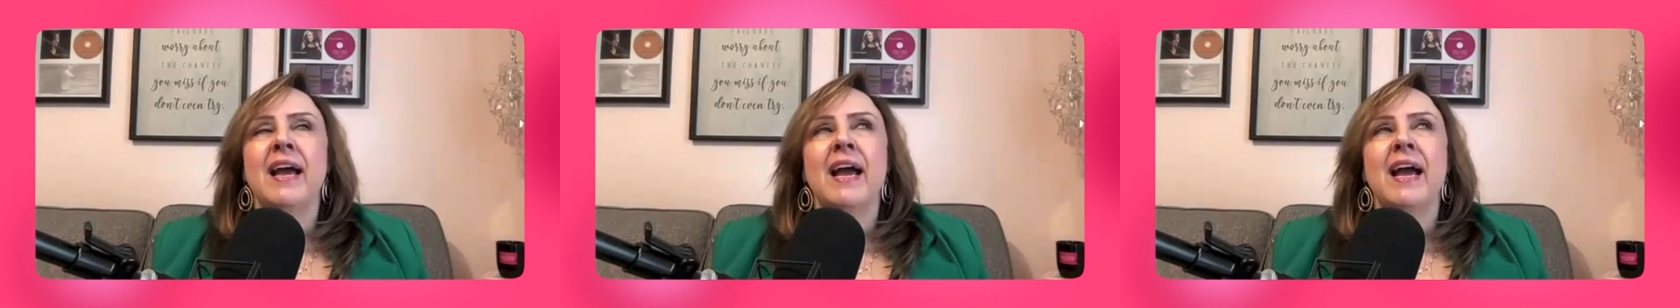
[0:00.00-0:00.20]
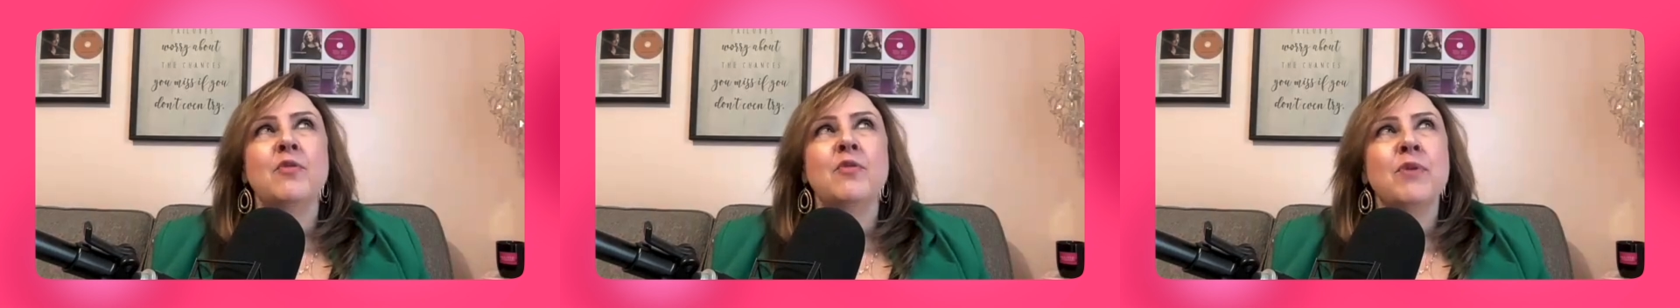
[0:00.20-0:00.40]

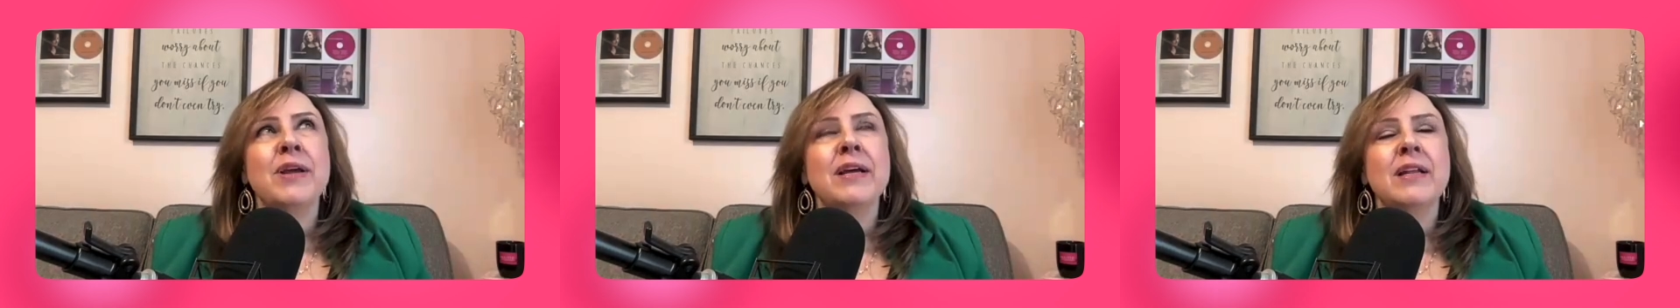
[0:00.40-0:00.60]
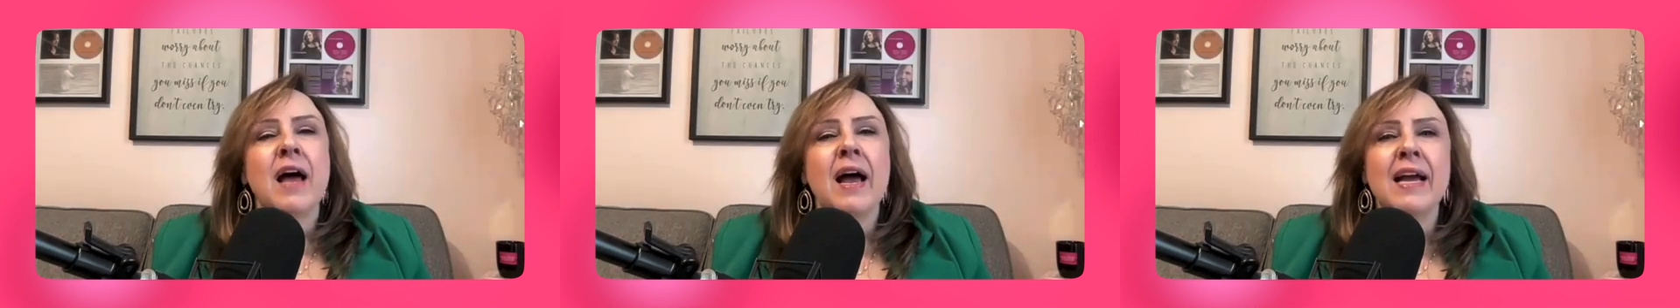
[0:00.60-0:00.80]
and
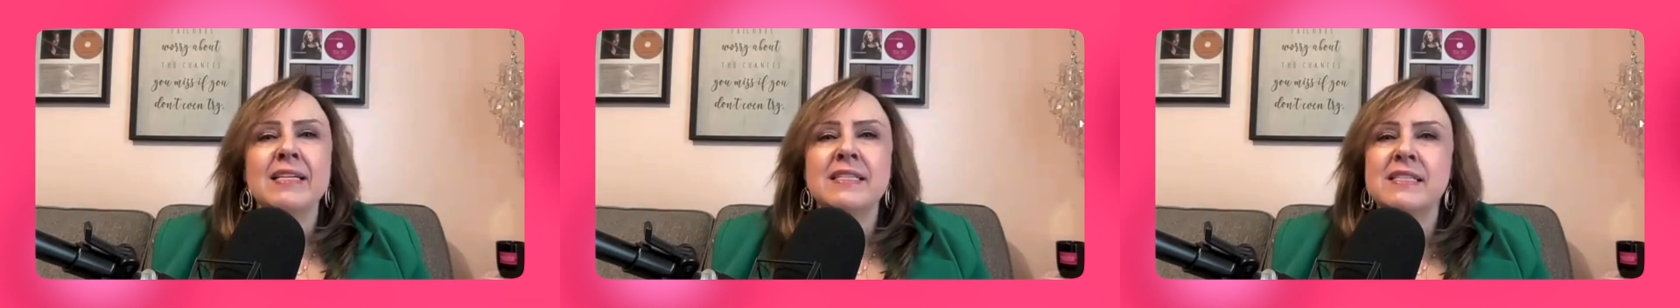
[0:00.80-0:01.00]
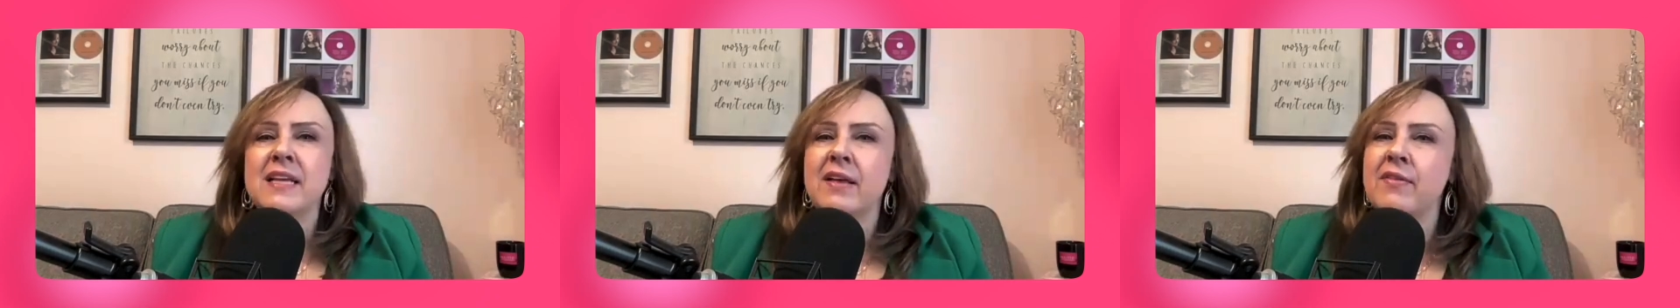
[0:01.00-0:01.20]

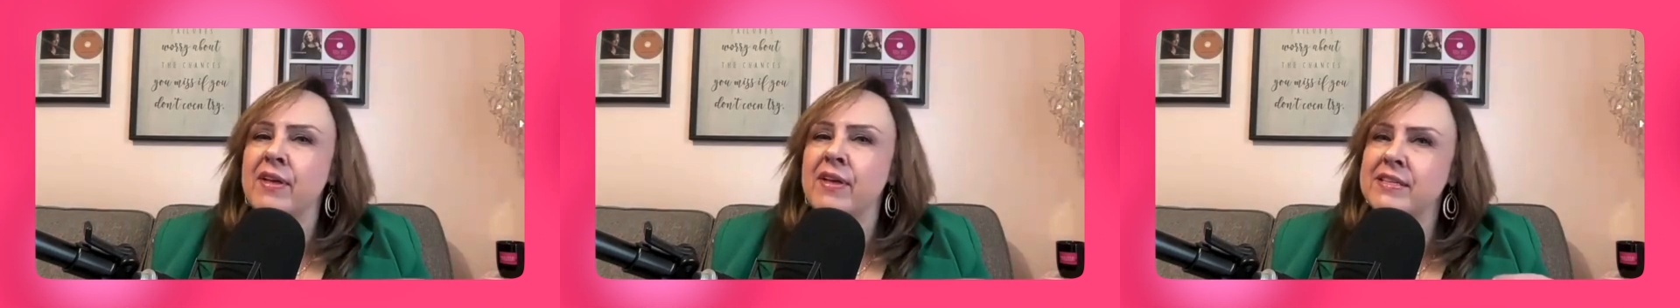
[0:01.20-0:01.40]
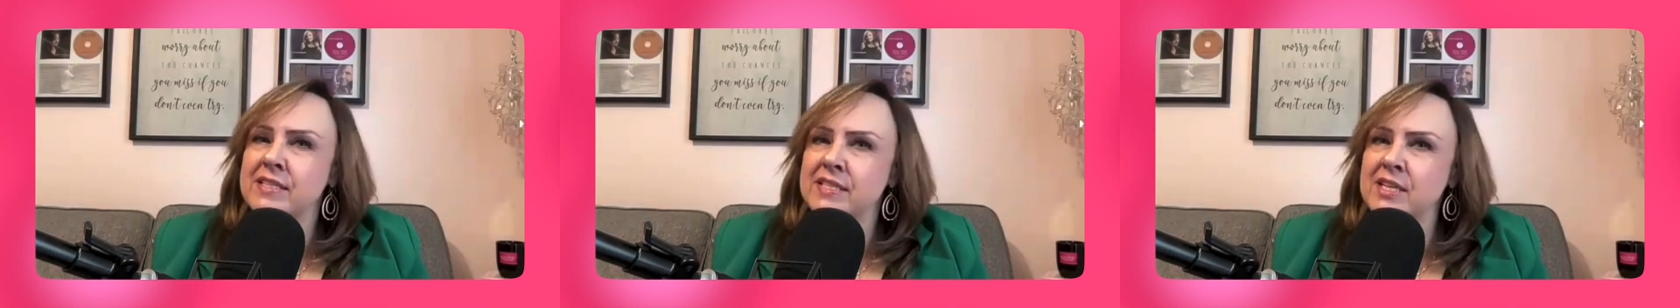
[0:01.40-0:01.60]
realized
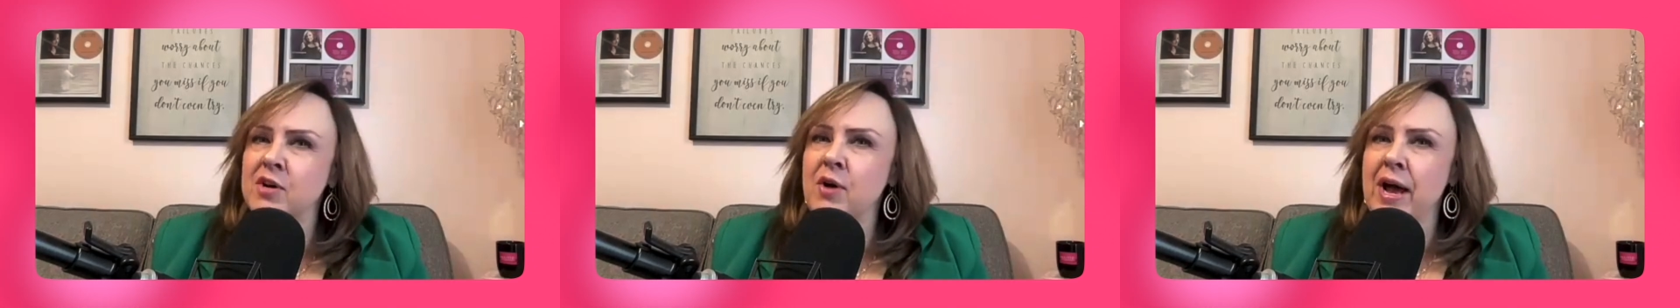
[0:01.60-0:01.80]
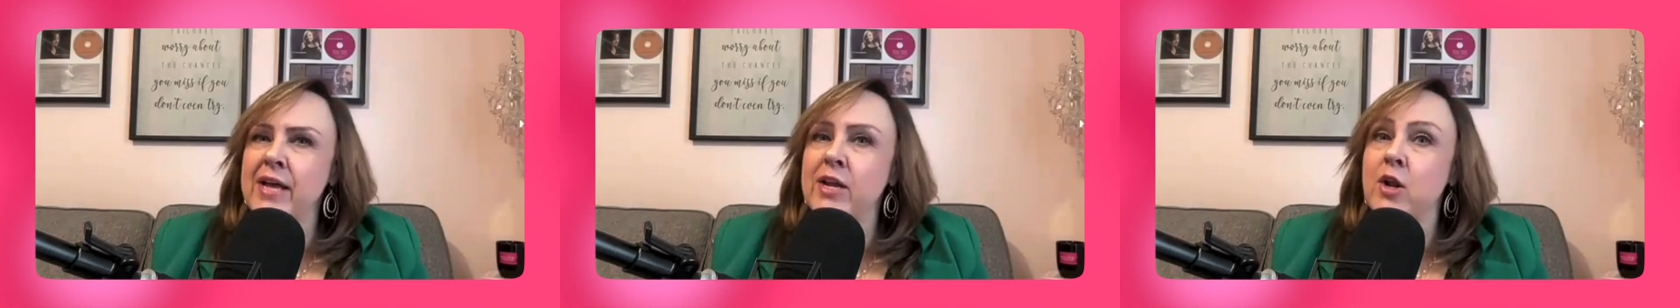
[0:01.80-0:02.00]
they
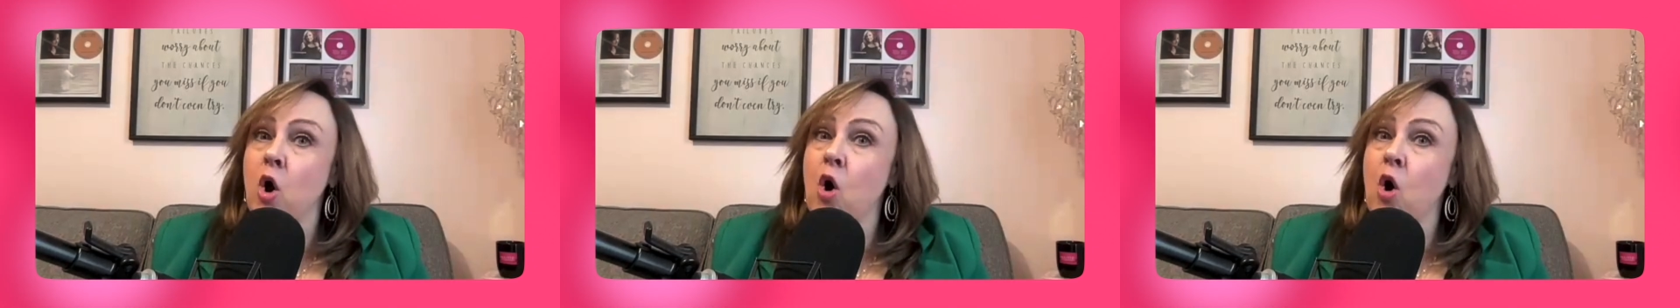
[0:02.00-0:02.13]
still had